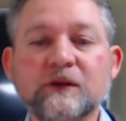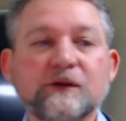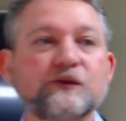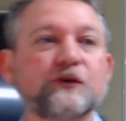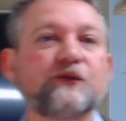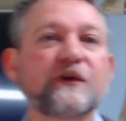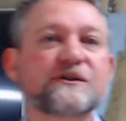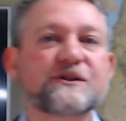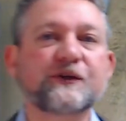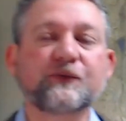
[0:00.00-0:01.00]
Jude
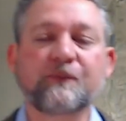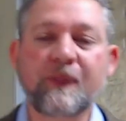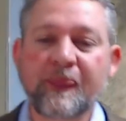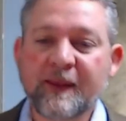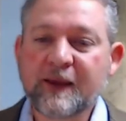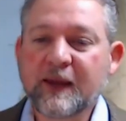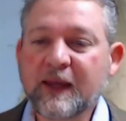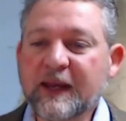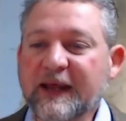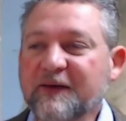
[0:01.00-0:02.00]
verse 2.
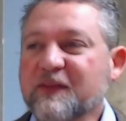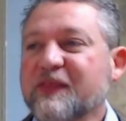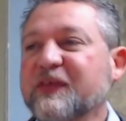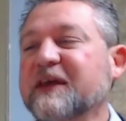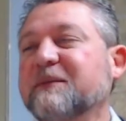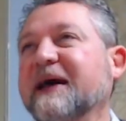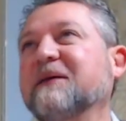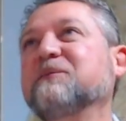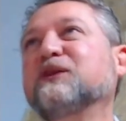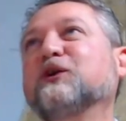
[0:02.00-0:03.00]
Now, think about
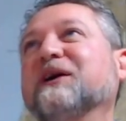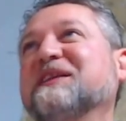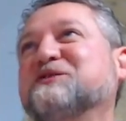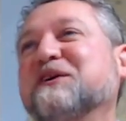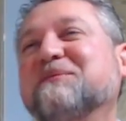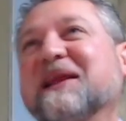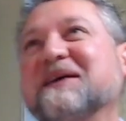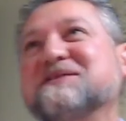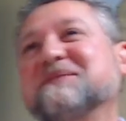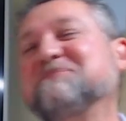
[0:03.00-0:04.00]
it. You're in the
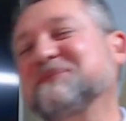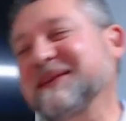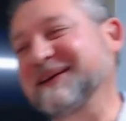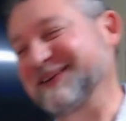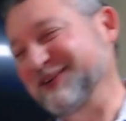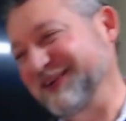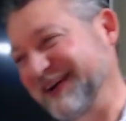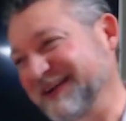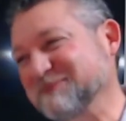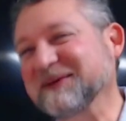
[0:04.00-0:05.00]
tribulation. you're
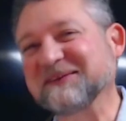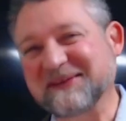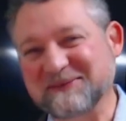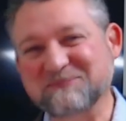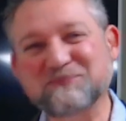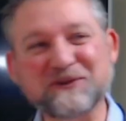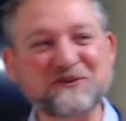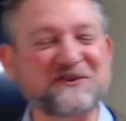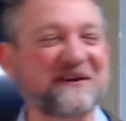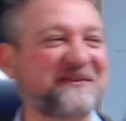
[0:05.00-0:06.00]
not, but put
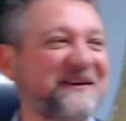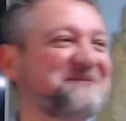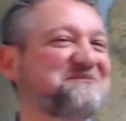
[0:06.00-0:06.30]
yourself there.